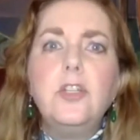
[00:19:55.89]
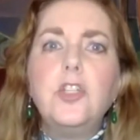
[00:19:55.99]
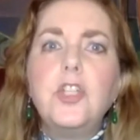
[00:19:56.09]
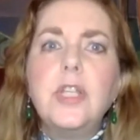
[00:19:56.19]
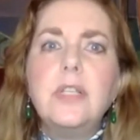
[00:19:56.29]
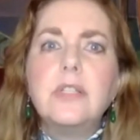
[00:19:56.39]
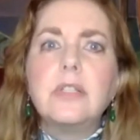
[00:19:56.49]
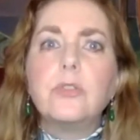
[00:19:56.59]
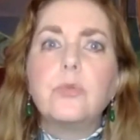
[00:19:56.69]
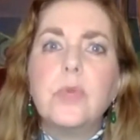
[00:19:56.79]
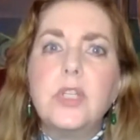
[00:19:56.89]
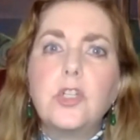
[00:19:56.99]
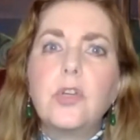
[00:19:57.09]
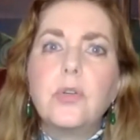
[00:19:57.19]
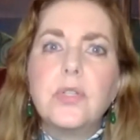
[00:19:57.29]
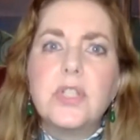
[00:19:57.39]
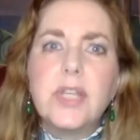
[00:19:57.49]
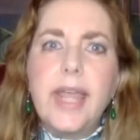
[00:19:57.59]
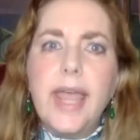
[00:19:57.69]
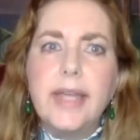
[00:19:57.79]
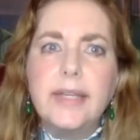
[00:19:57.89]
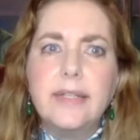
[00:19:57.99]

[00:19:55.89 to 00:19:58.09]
Jesus returns again.